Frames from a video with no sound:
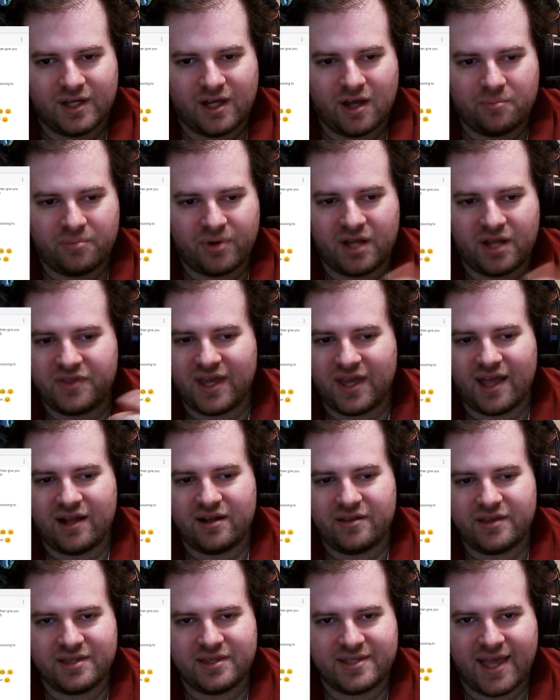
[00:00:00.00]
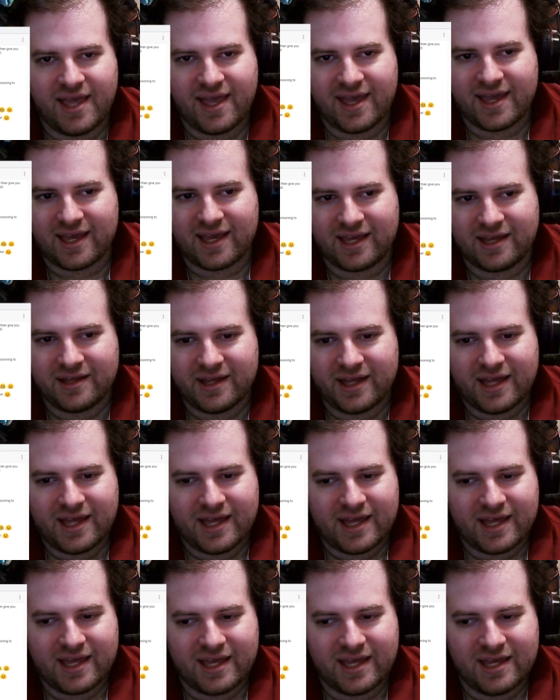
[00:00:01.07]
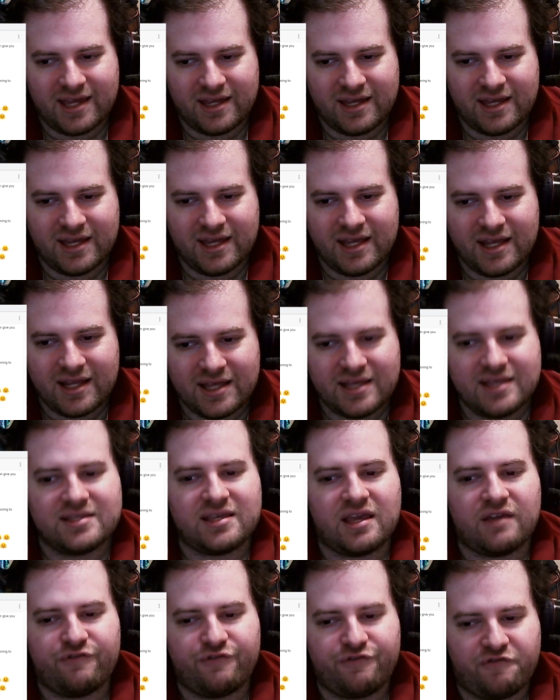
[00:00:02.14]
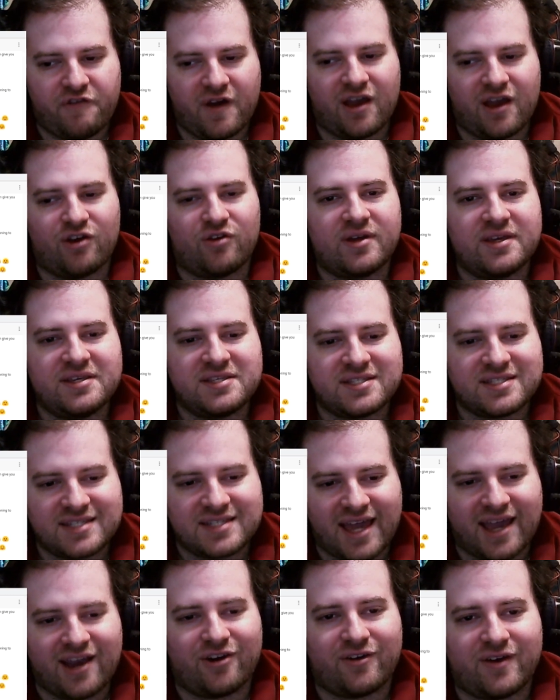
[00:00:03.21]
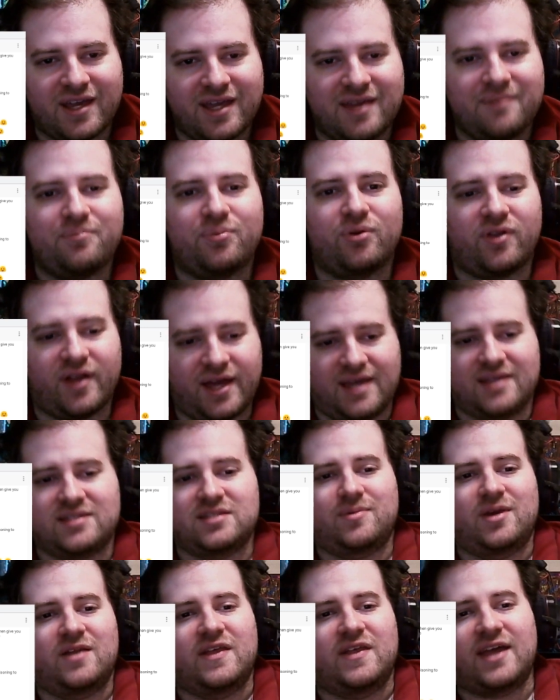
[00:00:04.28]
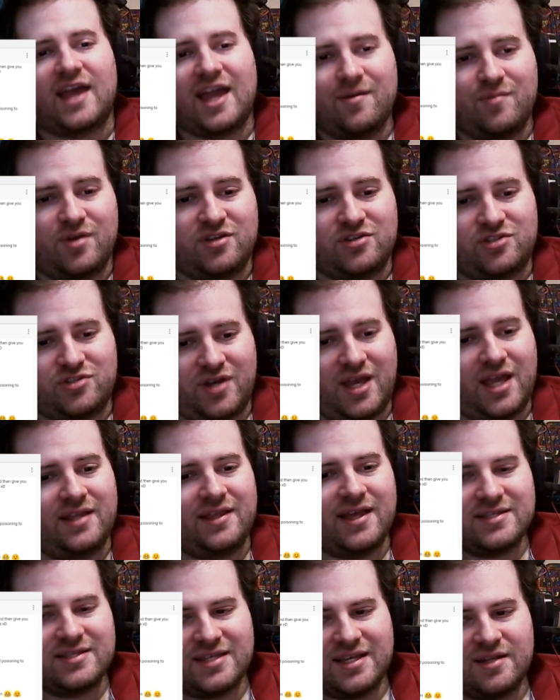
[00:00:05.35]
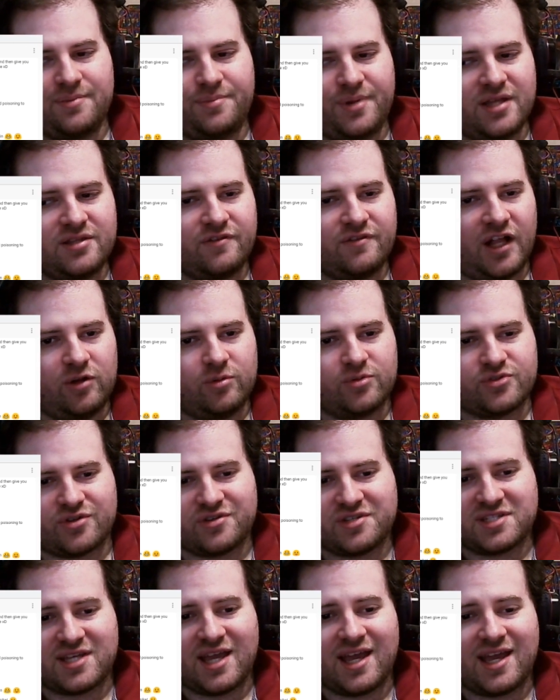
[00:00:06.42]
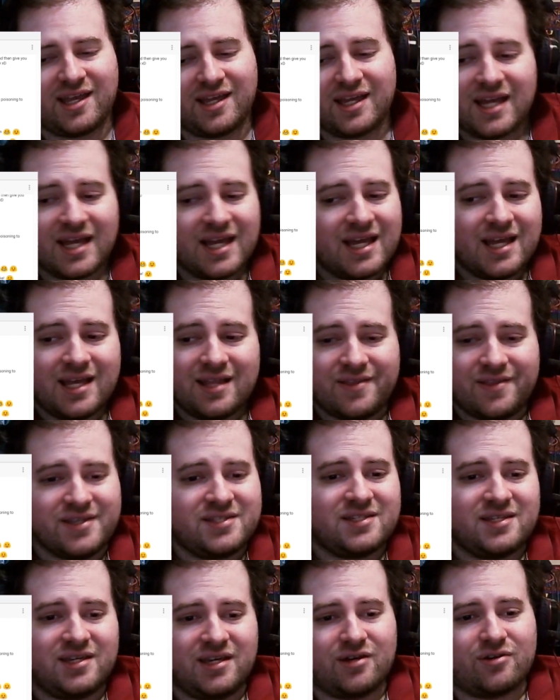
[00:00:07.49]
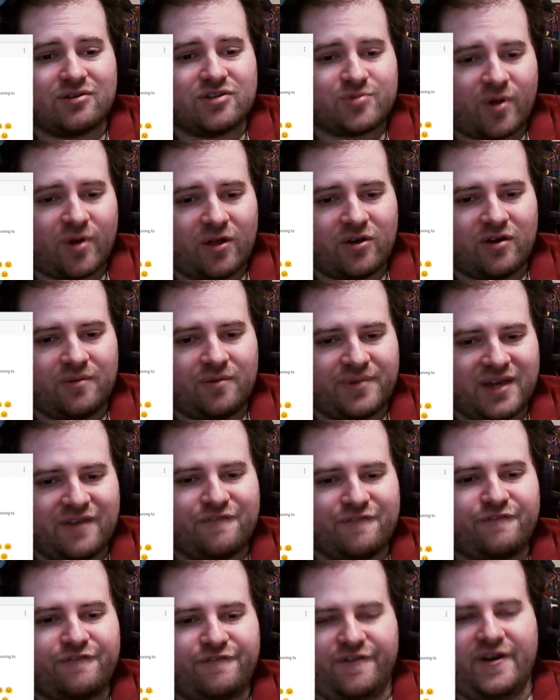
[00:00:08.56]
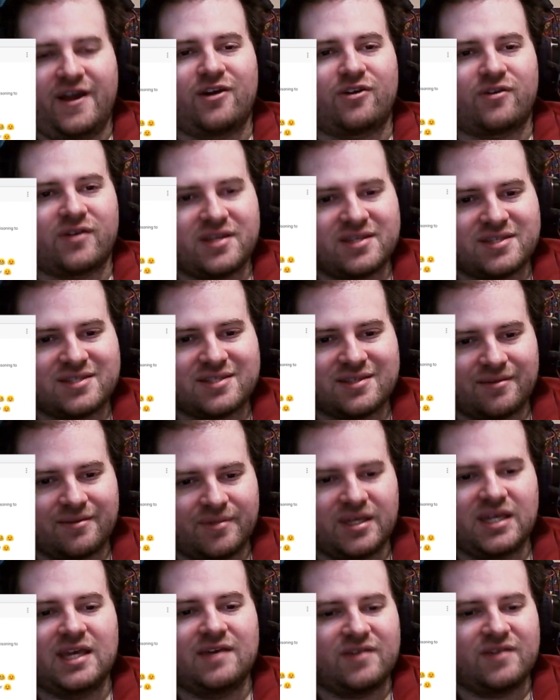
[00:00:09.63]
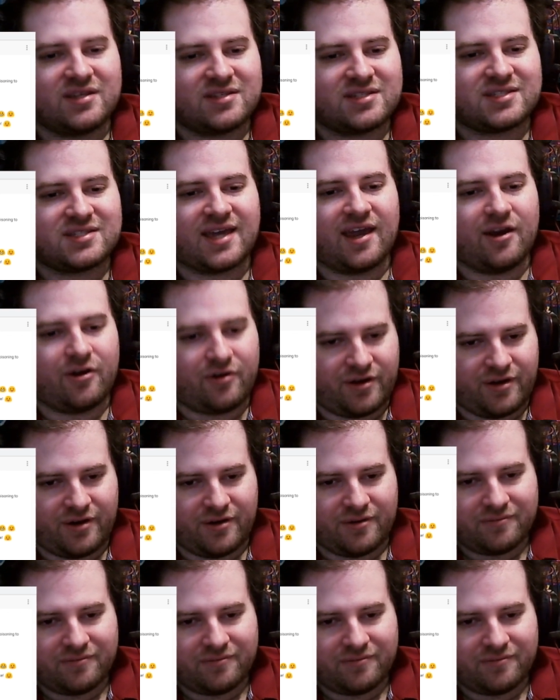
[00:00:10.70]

But at the end of the day, it is a very scary place to be in the game industry, and as independent developers are saying, this year is probably going to be even scarier.